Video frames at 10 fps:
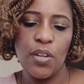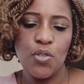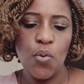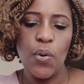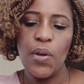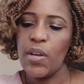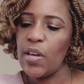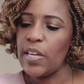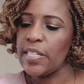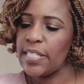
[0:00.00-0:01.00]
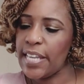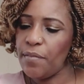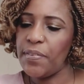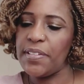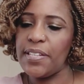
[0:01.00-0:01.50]
So
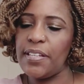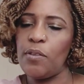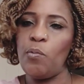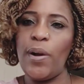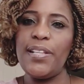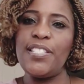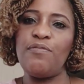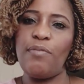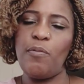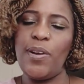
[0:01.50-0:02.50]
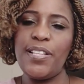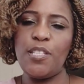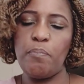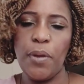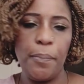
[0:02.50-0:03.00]
David, when
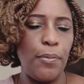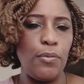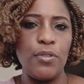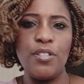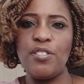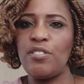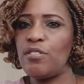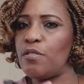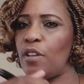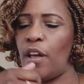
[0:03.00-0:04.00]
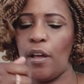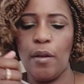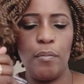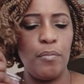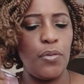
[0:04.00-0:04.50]
these people, this
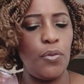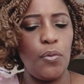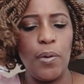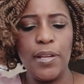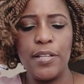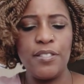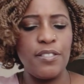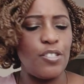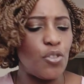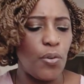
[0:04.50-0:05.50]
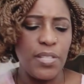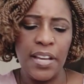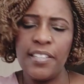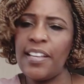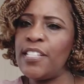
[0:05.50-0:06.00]
you know, when this
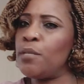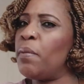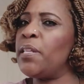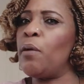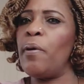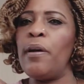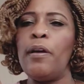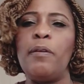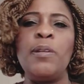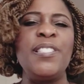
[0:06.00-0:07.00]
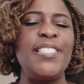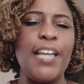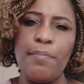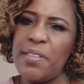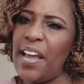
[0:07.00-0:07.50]
discontented, these men that were in
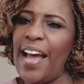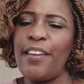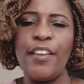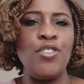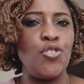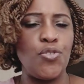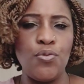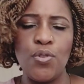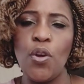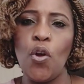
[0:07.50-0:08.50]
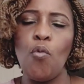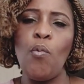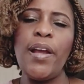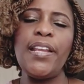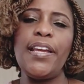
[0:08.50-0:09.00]
debt, they had issues,
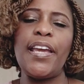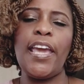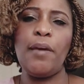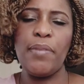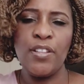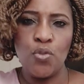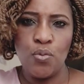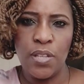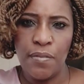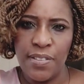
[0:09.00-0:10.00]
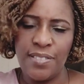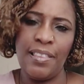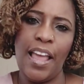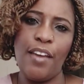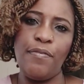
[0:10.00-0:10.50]
when they came into David's
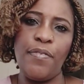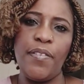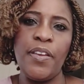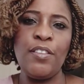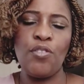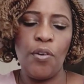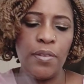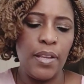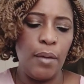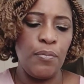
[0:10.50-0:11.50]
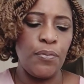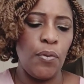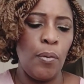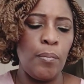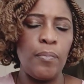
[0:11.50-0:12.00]
life, he turned them
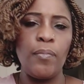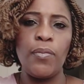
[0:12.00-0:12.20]
from